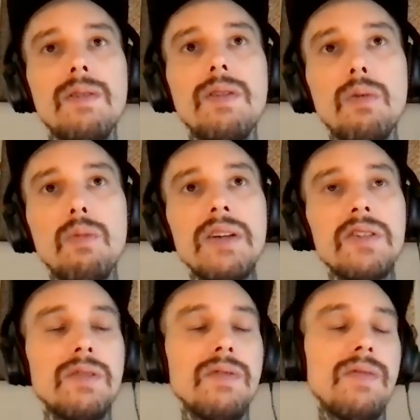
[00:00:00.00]
the
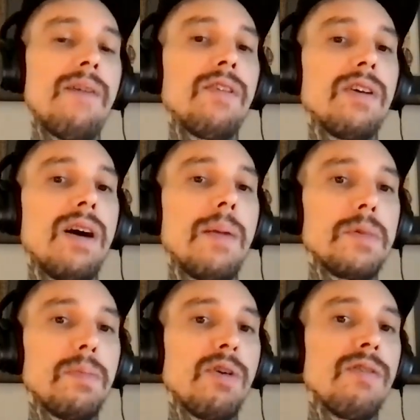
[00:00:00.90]
rest of
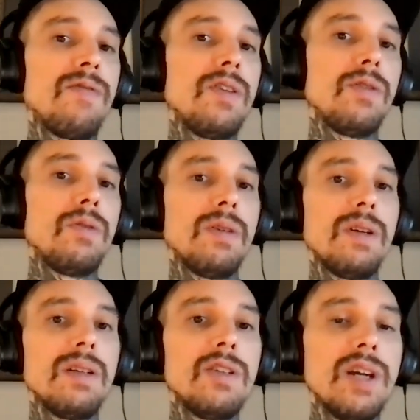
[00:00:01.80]
AFRICOM's purview
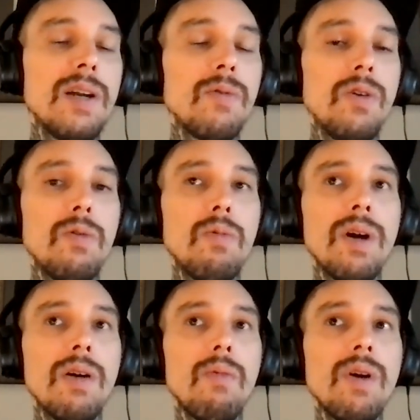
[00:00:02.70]
in general,
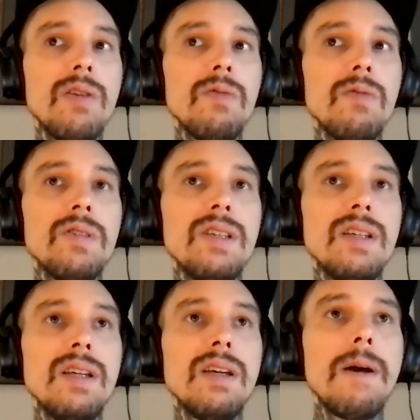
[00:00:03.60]
where, where you
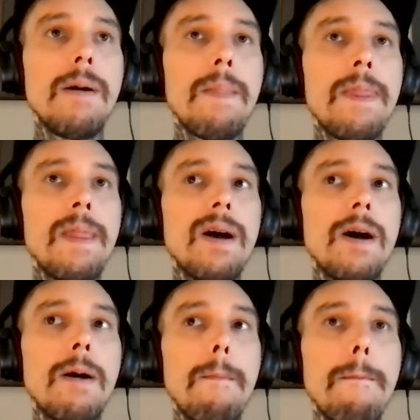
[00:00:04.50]
see
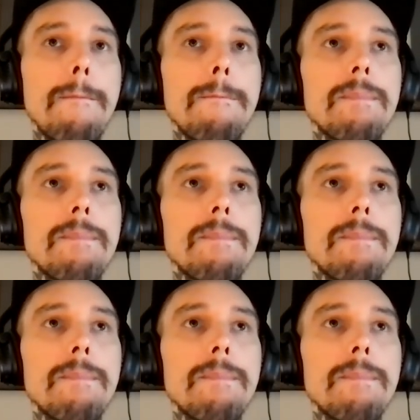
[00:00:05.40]
um,